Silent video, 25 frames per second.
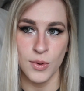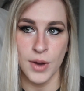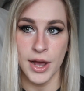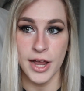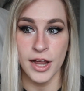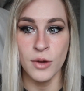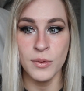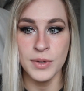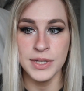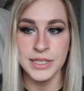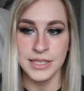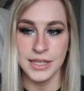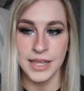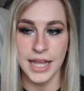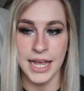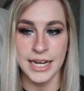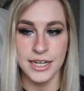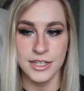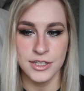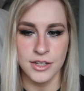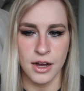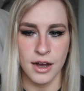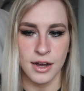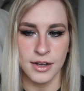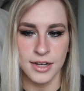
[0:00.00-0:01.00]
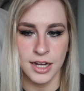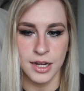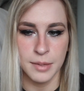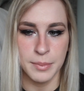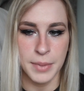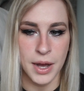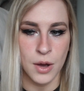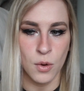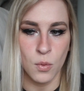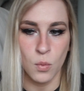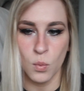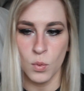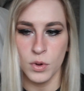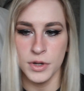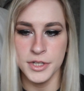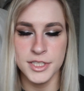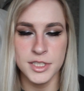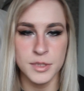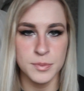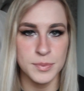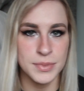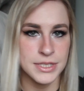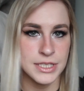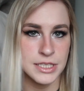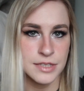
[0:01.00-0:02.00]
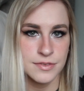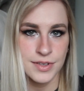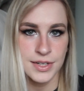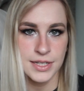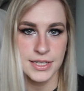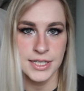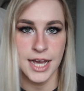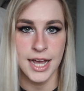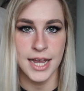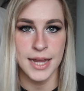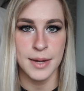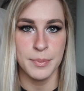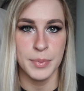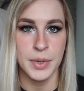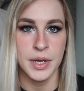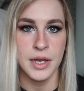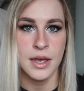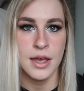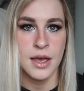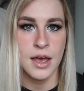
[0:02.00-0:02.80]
I always like talking about one specific type